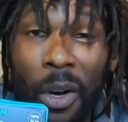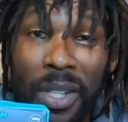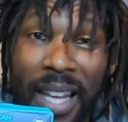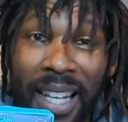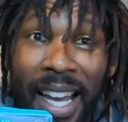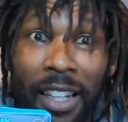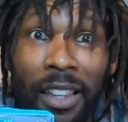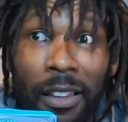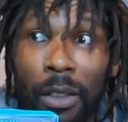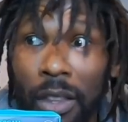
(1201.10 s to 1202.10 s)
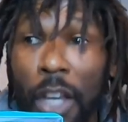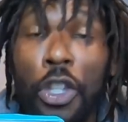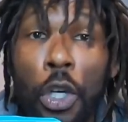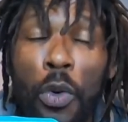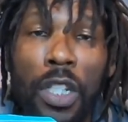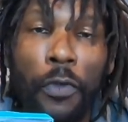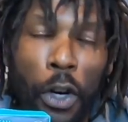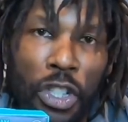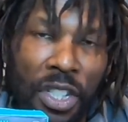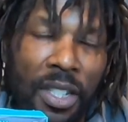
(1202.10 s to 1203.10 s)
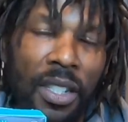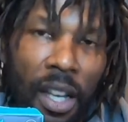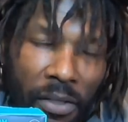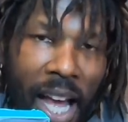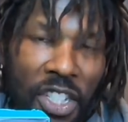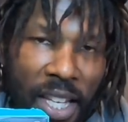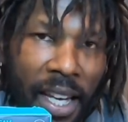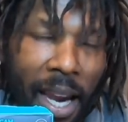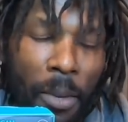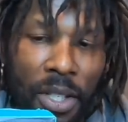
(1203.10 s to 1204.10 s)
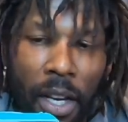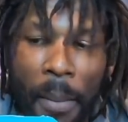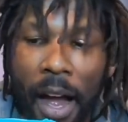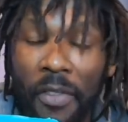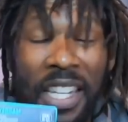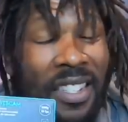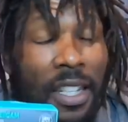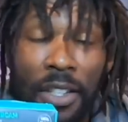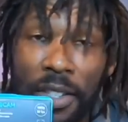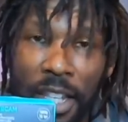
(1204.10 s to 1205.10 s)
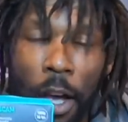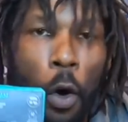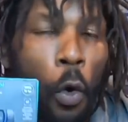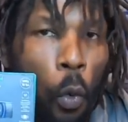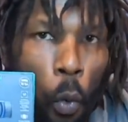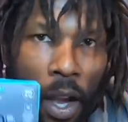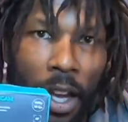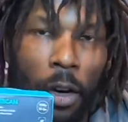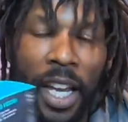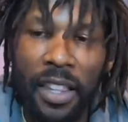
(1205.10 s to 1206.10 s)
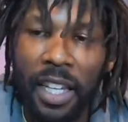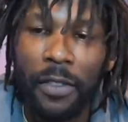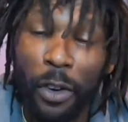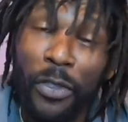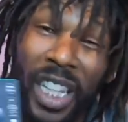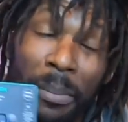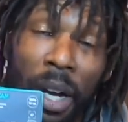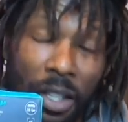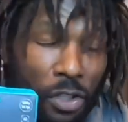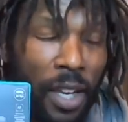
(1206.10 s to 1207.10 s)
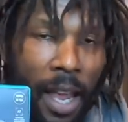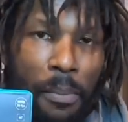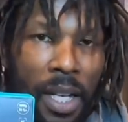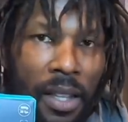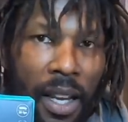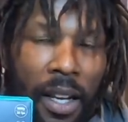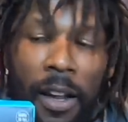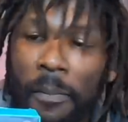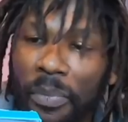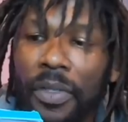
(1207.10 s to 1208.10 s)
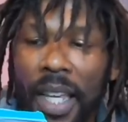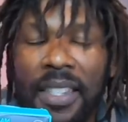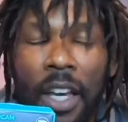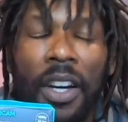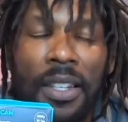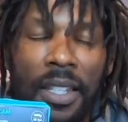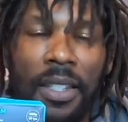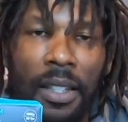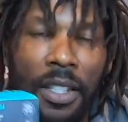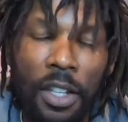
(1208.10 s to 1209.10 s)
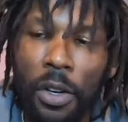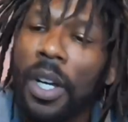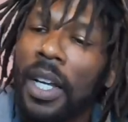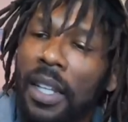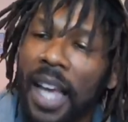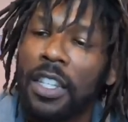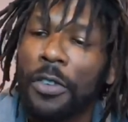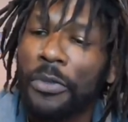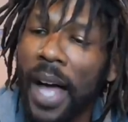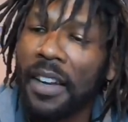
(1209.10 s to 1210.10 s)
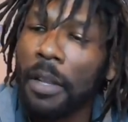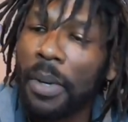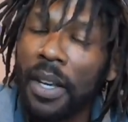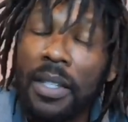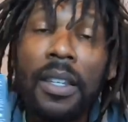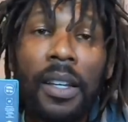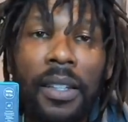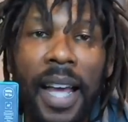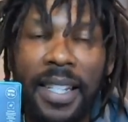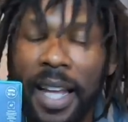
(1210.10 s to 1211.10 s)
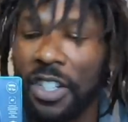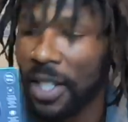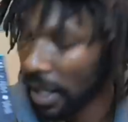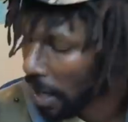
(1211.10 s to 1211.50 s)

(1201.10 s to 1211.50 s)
though it's not like the newest version of Logitech cameras to come out, they still sell well. And then for 50 bucks, you can't beat that. They sell consistently. So nice little find in the bins, nice Logitech